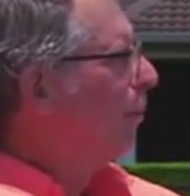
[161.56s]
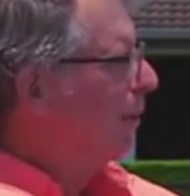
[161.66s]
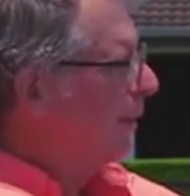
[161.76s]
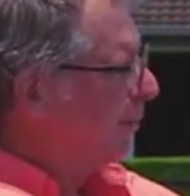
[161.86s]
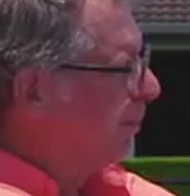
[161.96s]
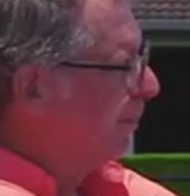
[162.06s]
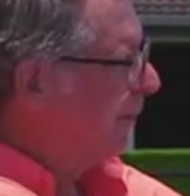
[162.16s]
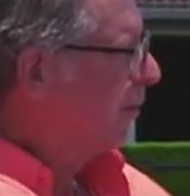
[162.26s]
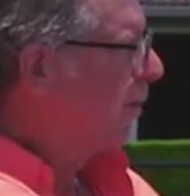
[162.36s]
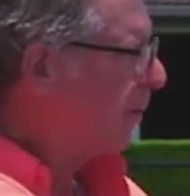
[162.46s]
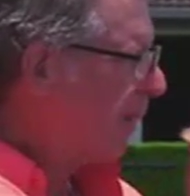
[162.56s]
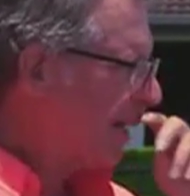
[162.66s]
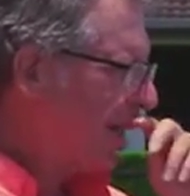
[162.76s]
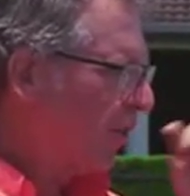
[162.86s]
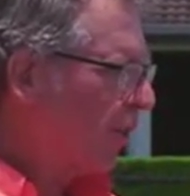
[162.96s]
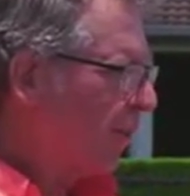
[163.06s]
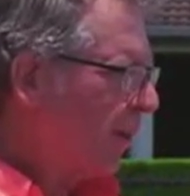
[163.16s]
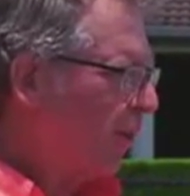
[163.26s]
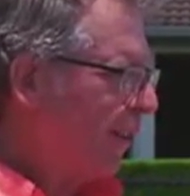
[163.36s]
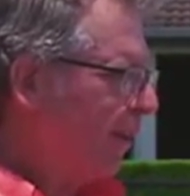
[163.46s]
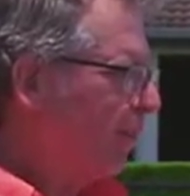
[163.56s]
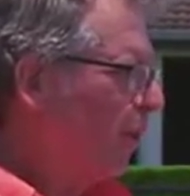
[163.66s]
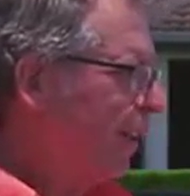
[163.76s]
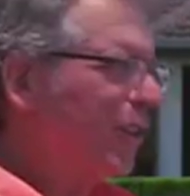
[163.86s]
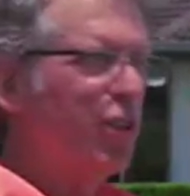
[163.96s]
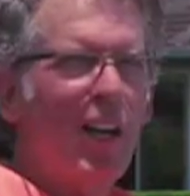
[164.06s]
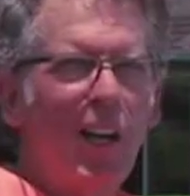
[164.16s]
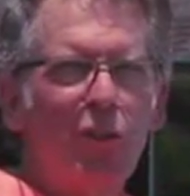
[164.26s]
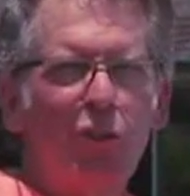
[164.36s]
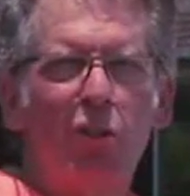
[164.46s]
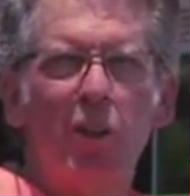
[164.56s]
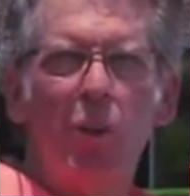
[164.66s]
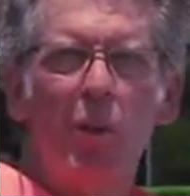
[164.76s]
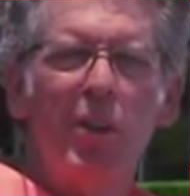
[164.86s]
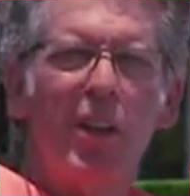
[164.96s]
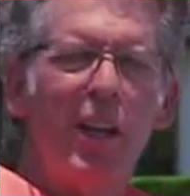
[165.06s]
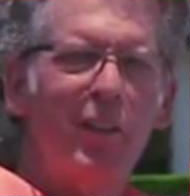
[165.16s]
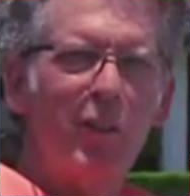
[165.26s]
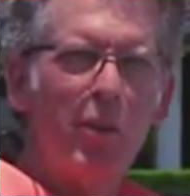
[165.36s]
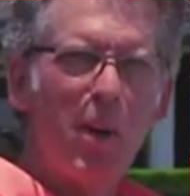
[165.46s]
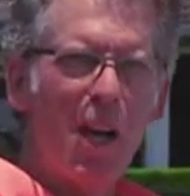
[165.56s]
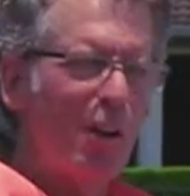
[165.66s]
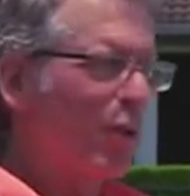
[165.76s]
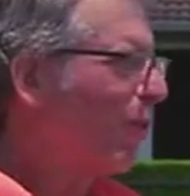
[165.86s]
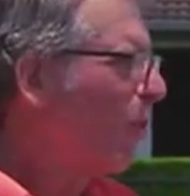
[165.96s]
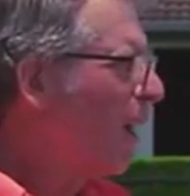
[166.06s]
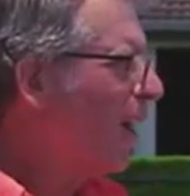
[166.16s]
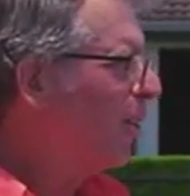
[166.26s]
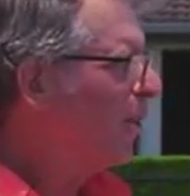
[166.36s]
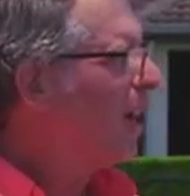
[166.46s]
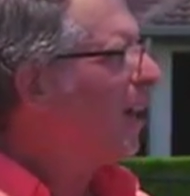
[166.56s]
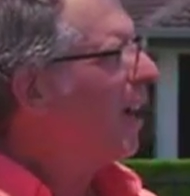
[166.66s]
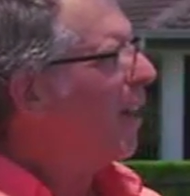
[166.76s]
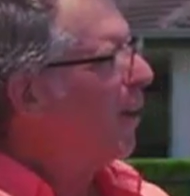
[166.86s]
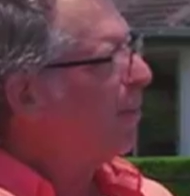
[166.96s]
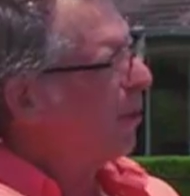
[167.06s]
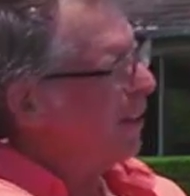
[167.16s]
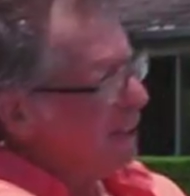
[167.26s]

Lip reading: Bring the collar back. Now, a lot of people, when they're pulling the scales, are trying to imitate a marlin or a wahoo, and they pull it